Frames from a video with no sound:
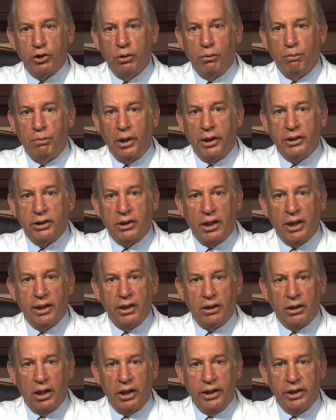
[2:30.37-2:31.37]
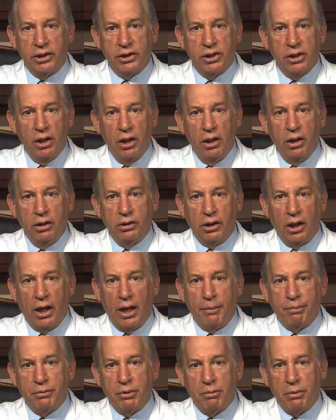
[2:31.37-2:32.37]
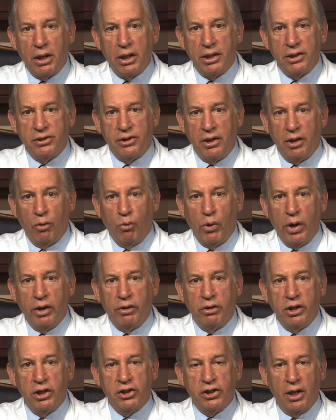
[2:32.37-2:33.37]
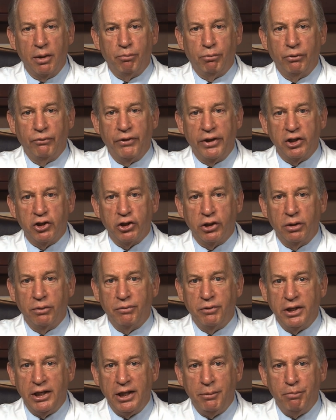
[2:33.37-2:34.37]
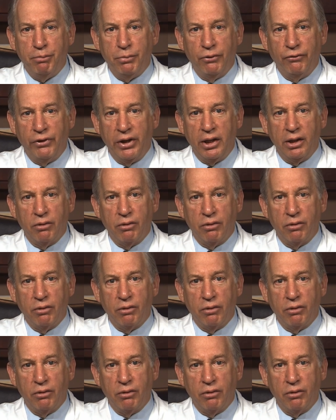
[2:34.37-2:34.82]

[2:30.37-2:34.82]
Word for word: Blood Clot Alliance to optimize the awareness and prevention of deep vein